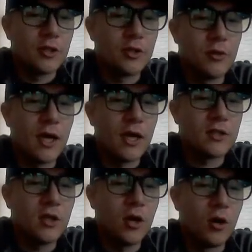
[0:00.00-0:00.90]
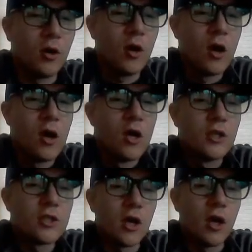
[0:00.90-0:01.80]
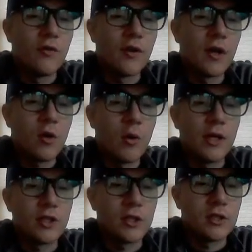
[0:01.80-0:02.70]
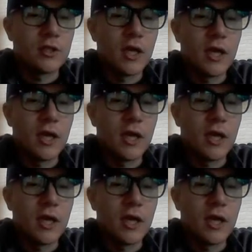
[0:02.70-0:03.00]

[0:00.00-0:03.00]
as you guys know, solving equations.